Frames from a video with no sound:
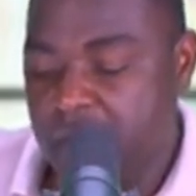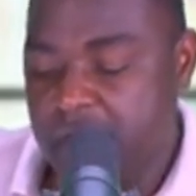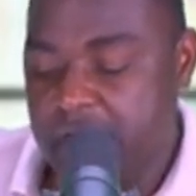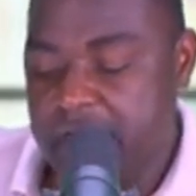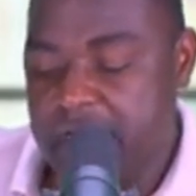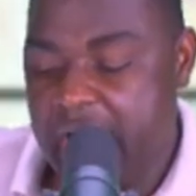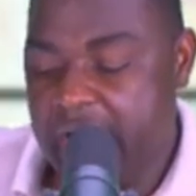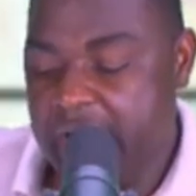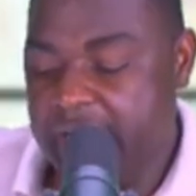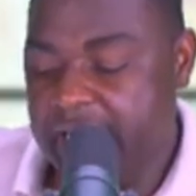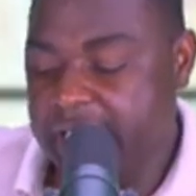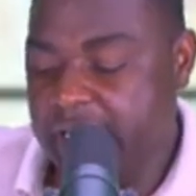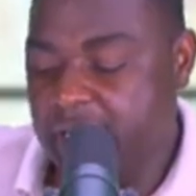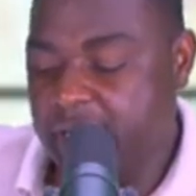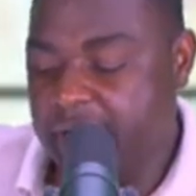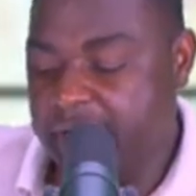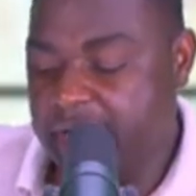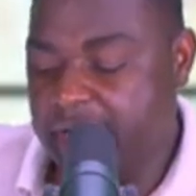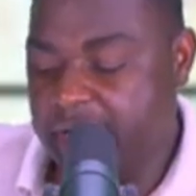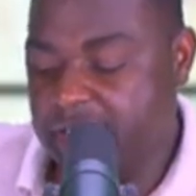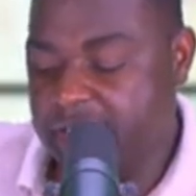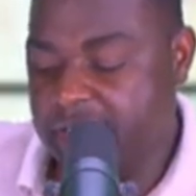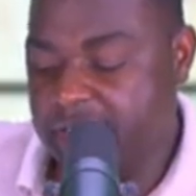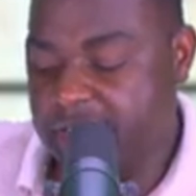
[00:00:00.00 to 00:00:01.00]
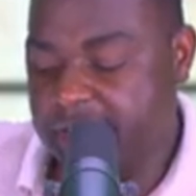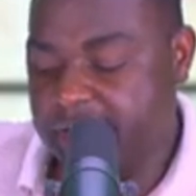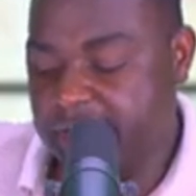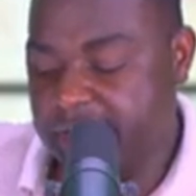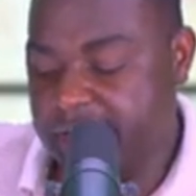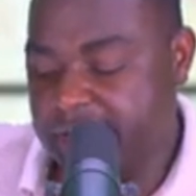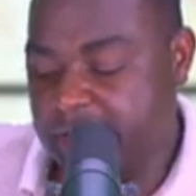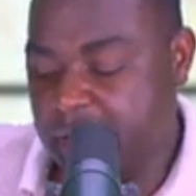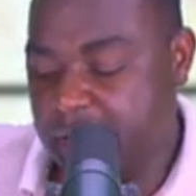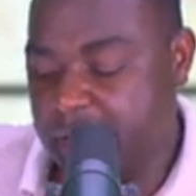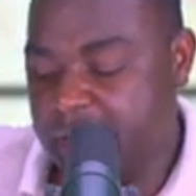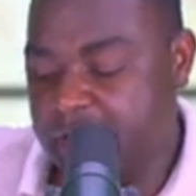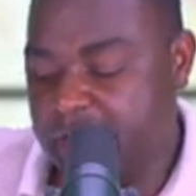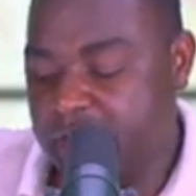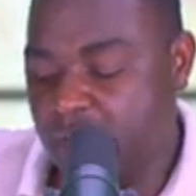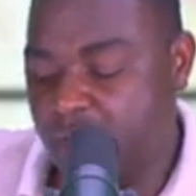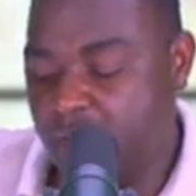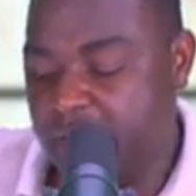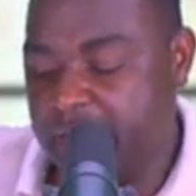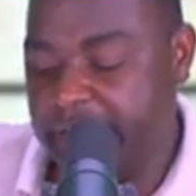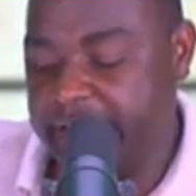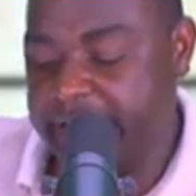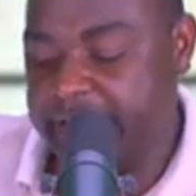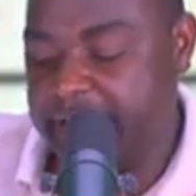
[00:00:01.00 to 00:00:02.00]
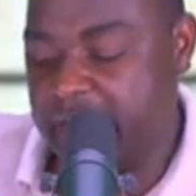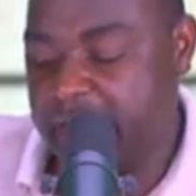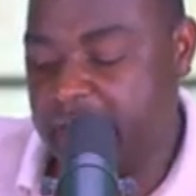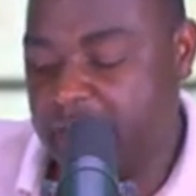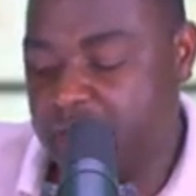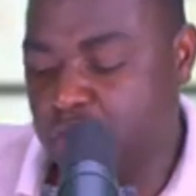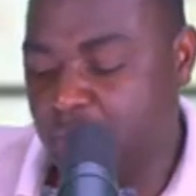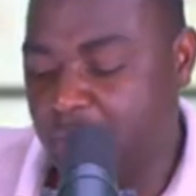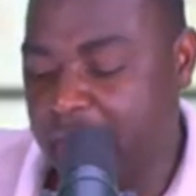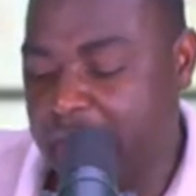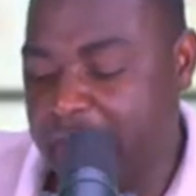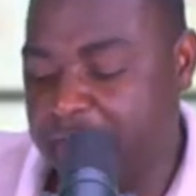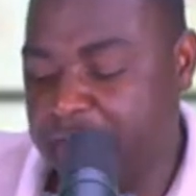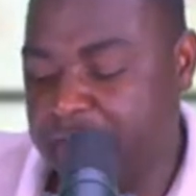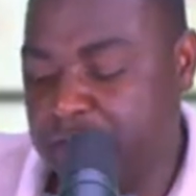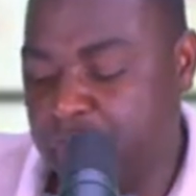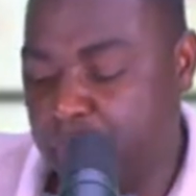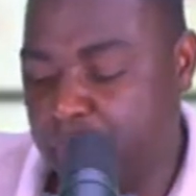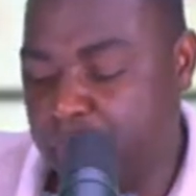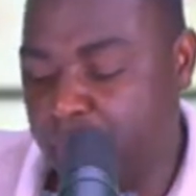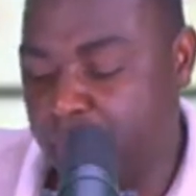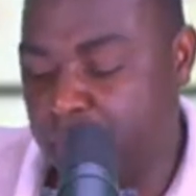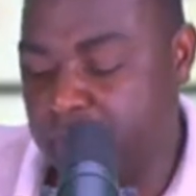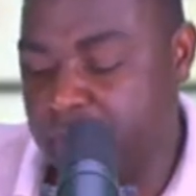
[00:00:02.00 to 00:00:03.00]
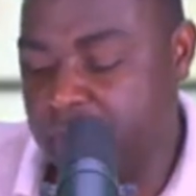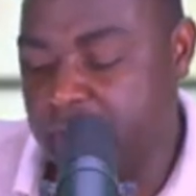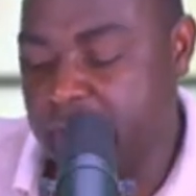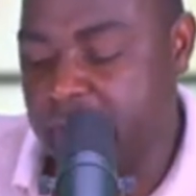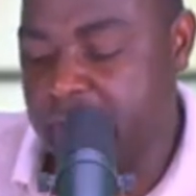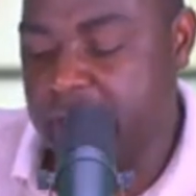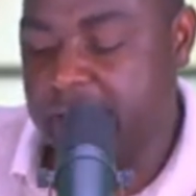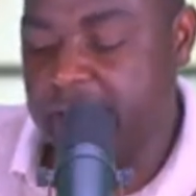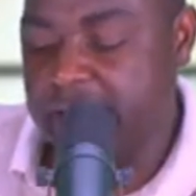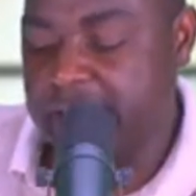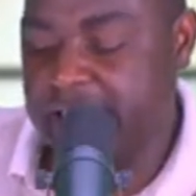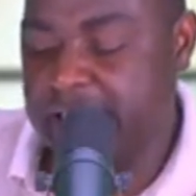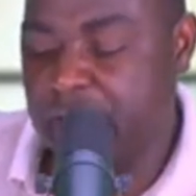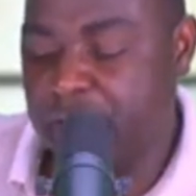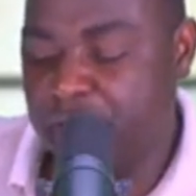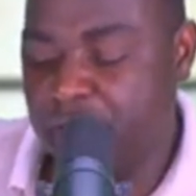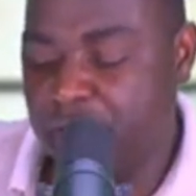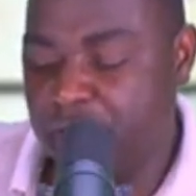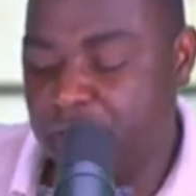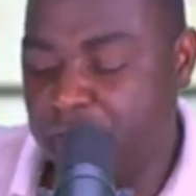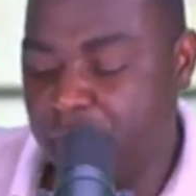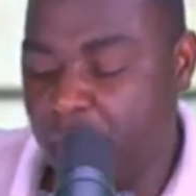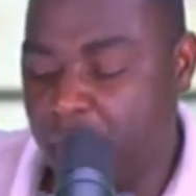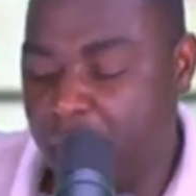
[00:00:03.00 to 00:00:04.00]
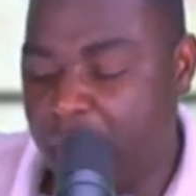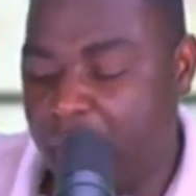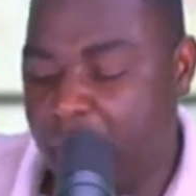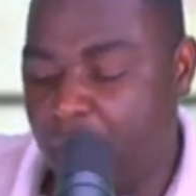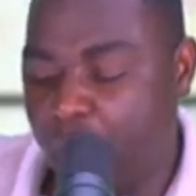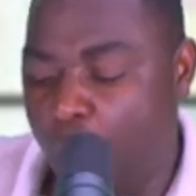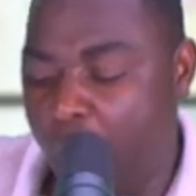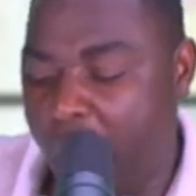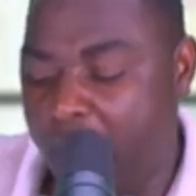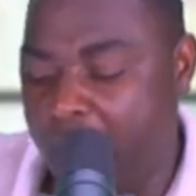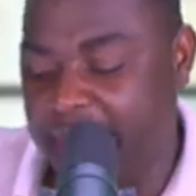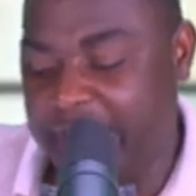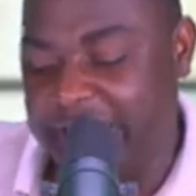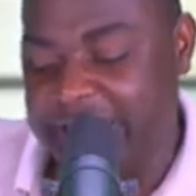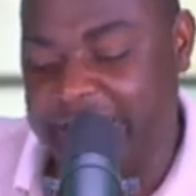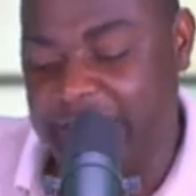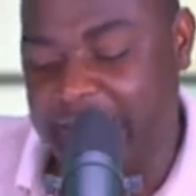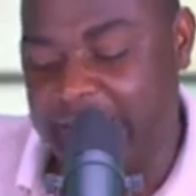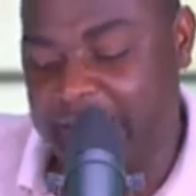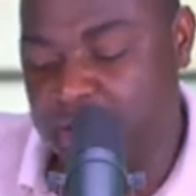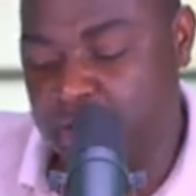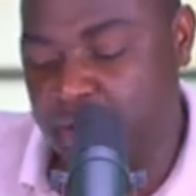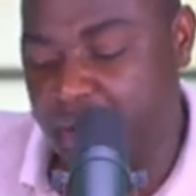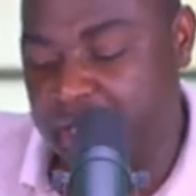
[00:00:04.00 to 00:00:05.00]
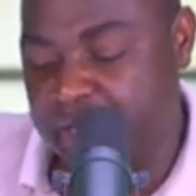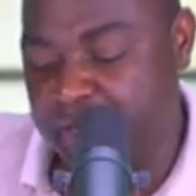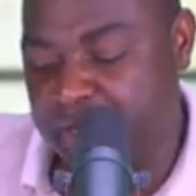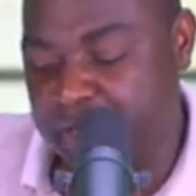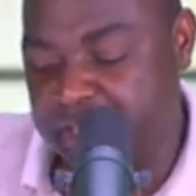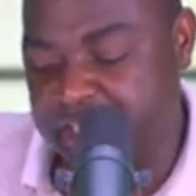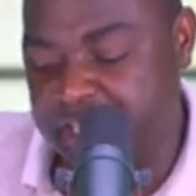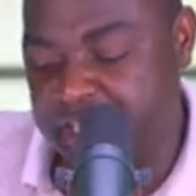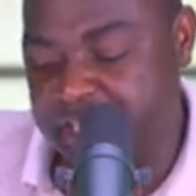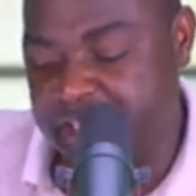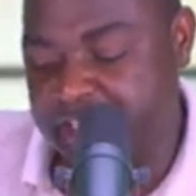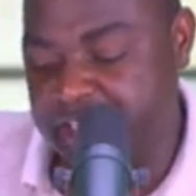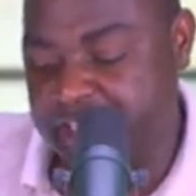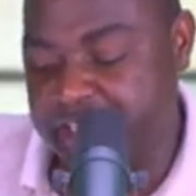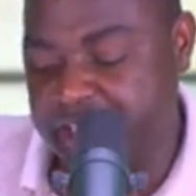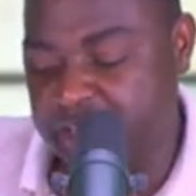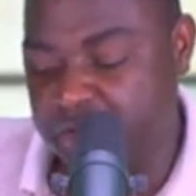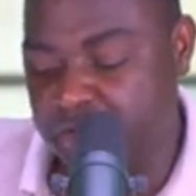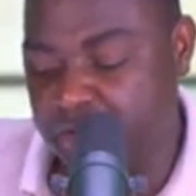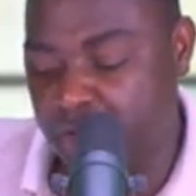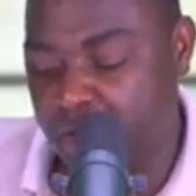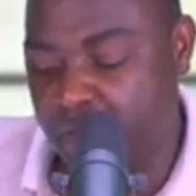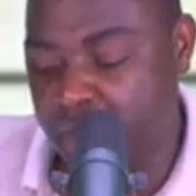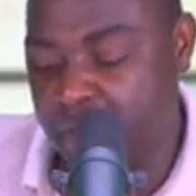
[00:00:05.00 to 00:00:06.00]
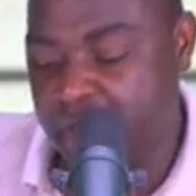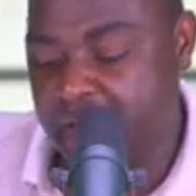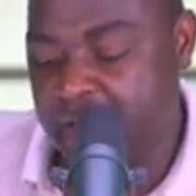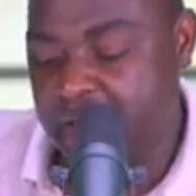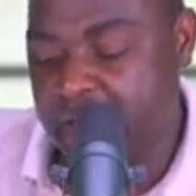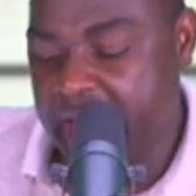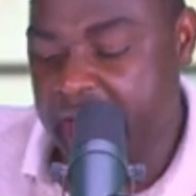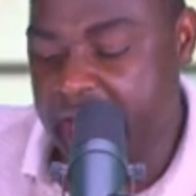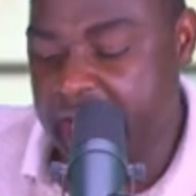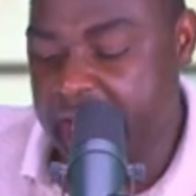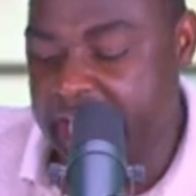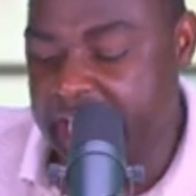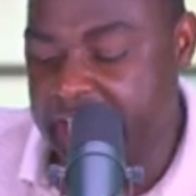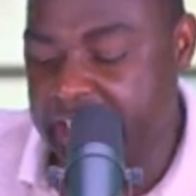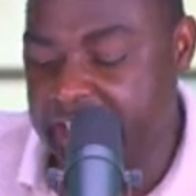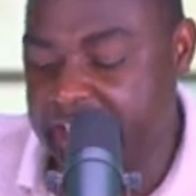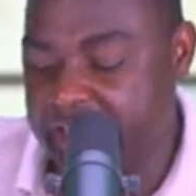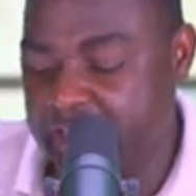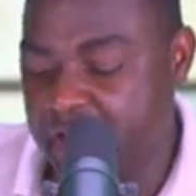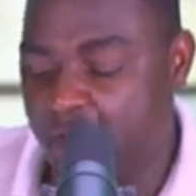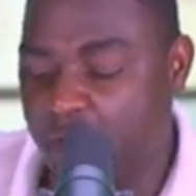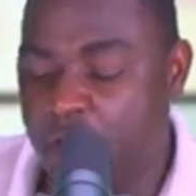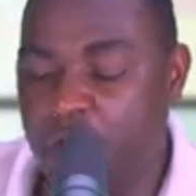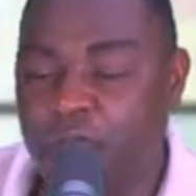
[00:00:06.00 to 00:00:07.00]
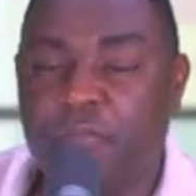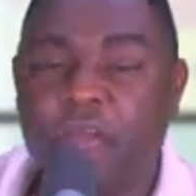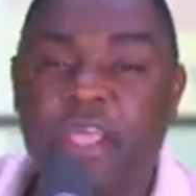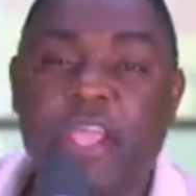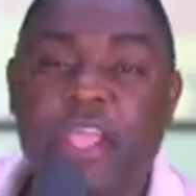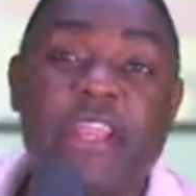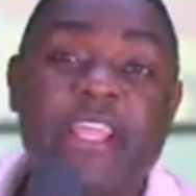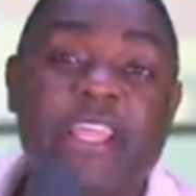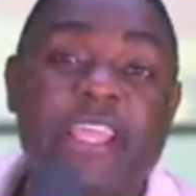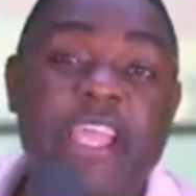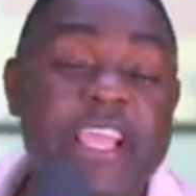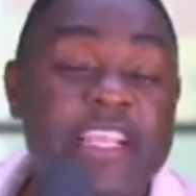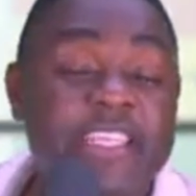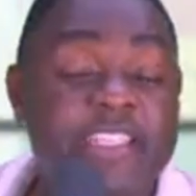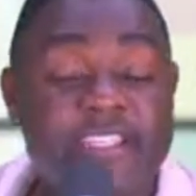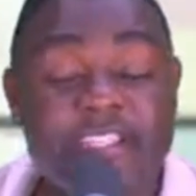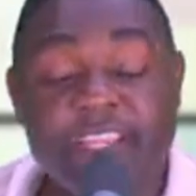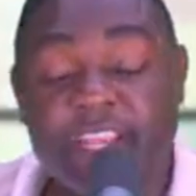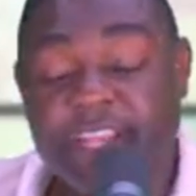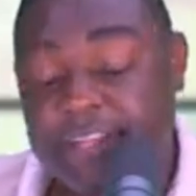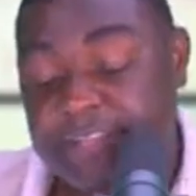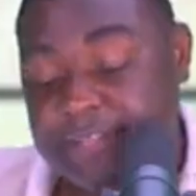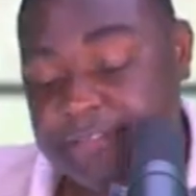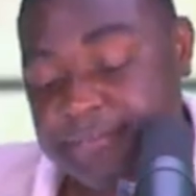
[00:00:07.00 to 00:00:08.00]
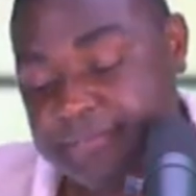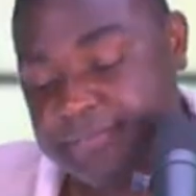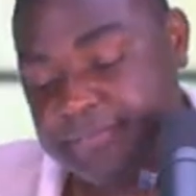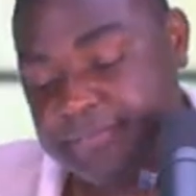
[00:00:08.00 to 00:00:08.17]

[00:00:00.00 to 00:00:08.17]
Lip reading: Ghana's education system is on intellectual life support, suffering from acquired intellectual deficiency syndrome, AIDS of education.